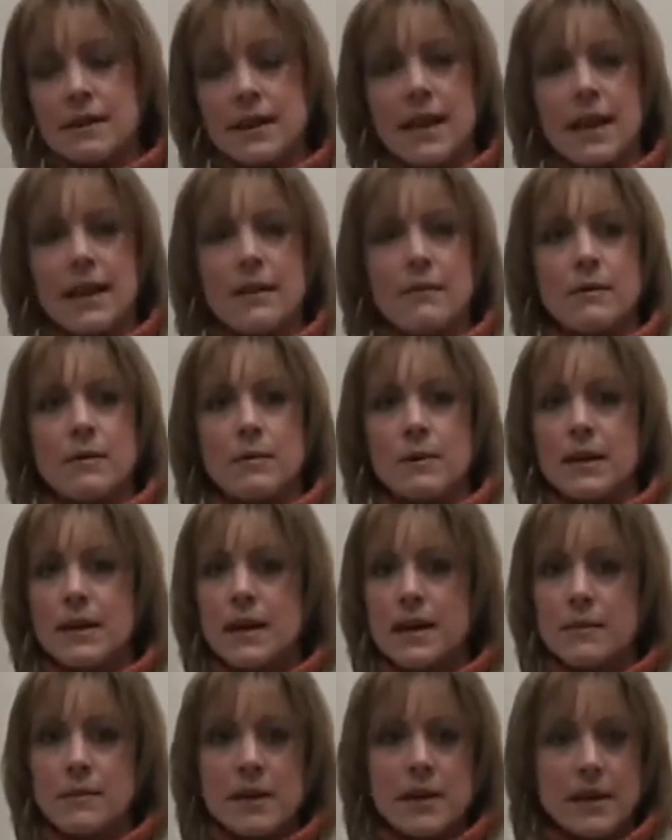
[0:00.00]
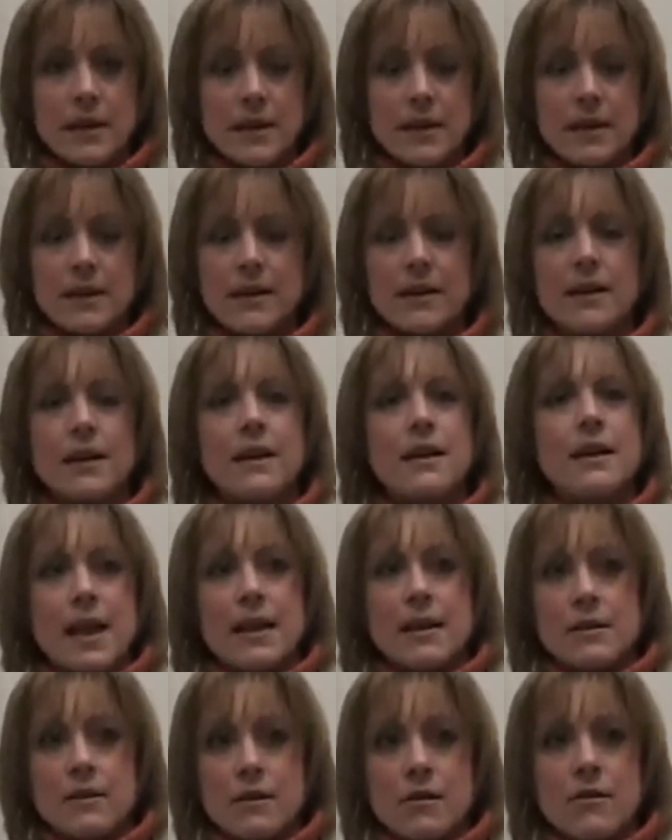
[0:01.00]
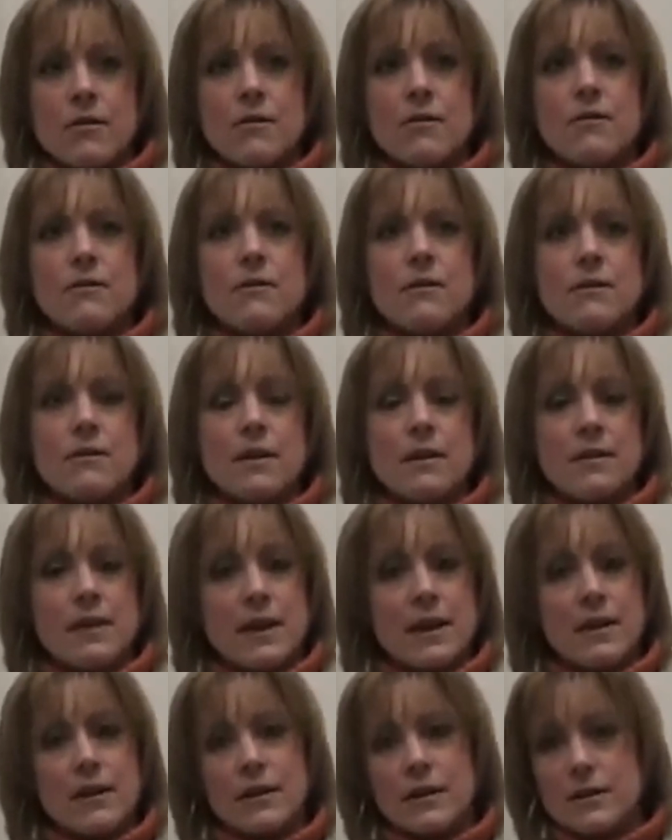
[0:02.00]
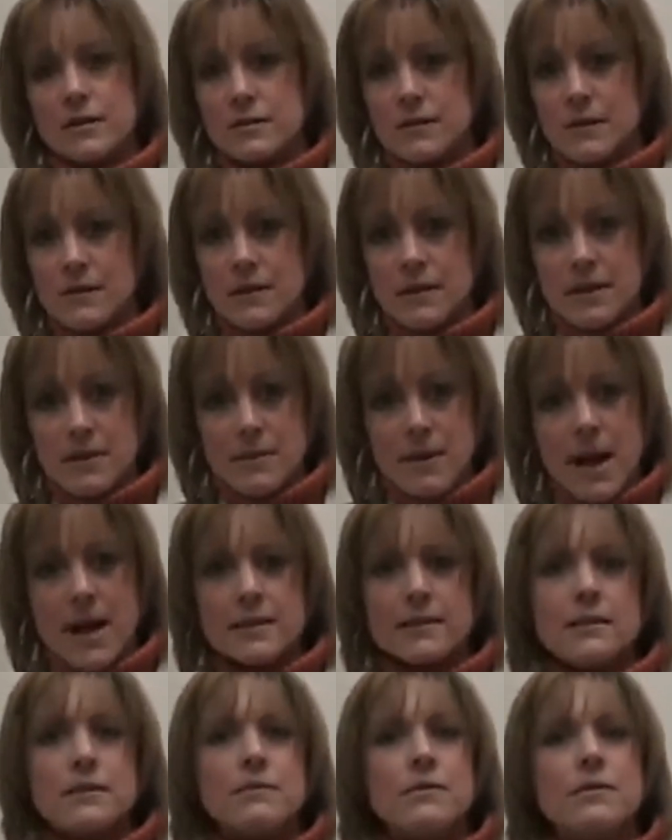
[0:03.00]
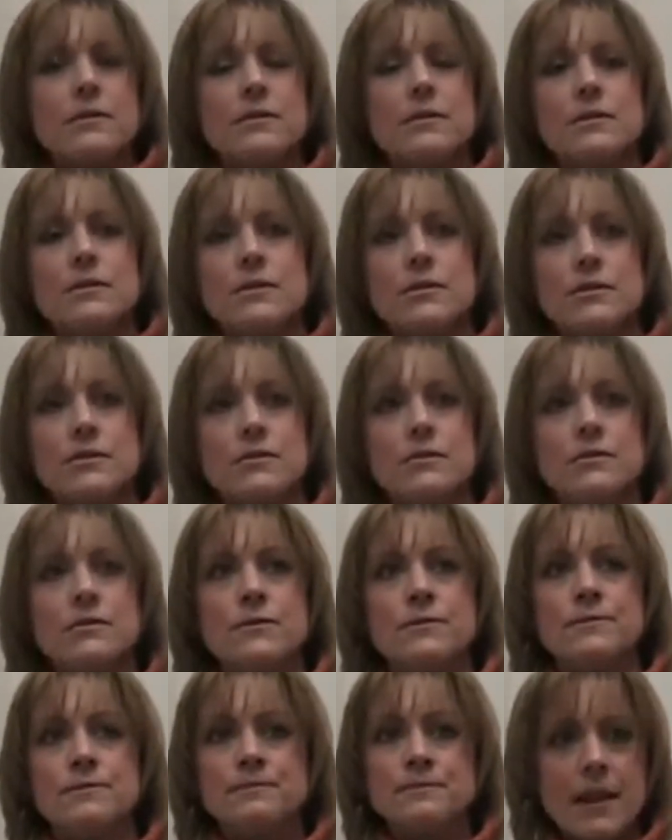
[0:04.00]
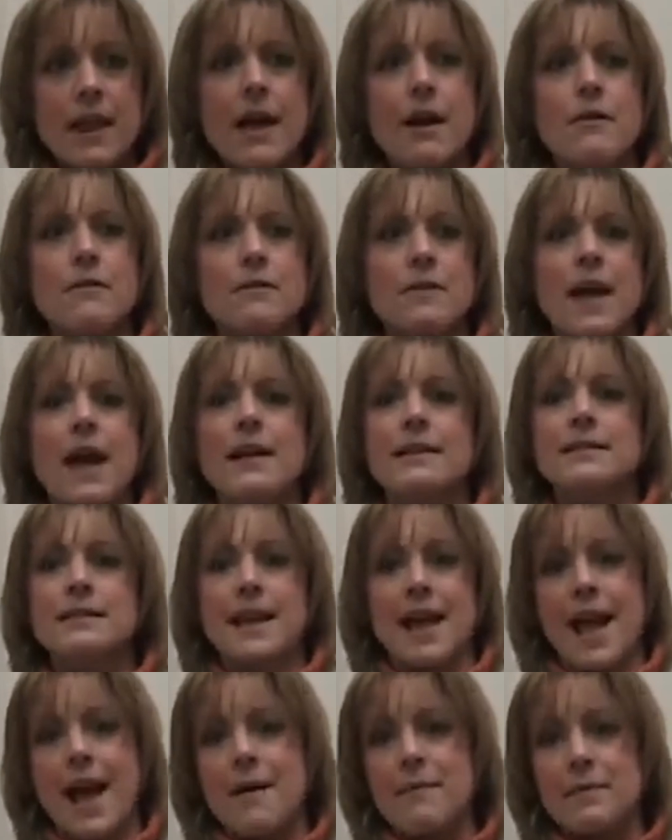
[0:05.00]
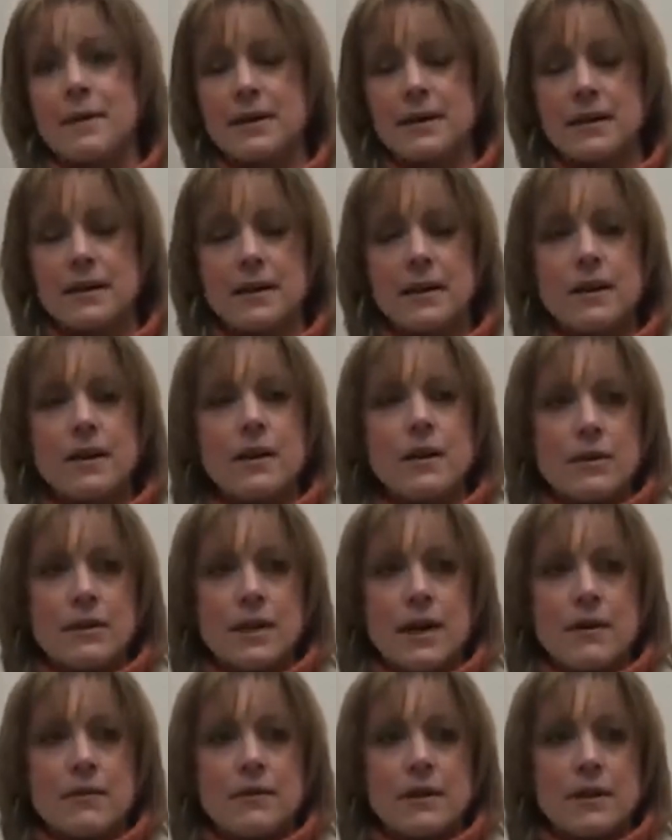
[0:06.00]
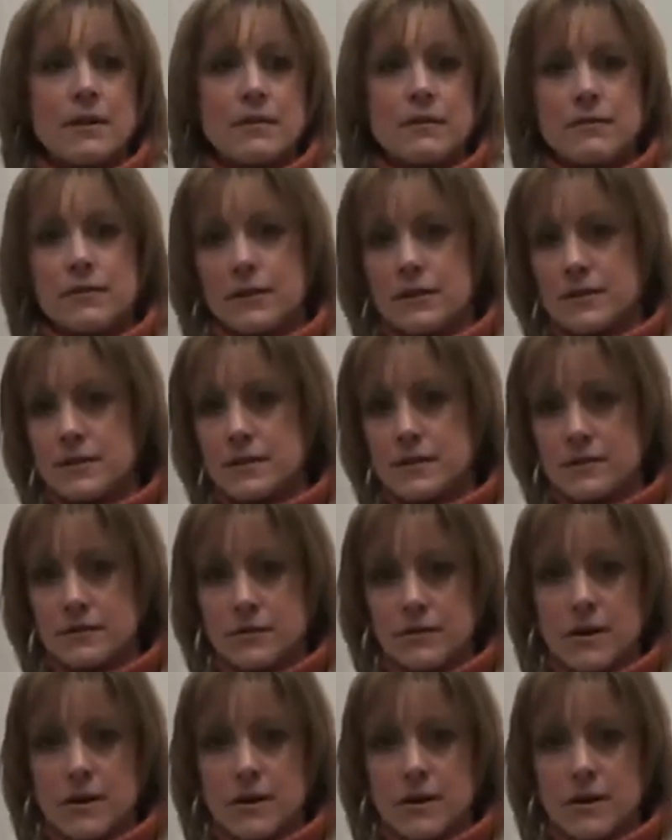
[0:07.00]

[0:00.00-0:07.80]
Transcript: And when we come here, I know that they are going to do everything possible to allow that to happen without the interference of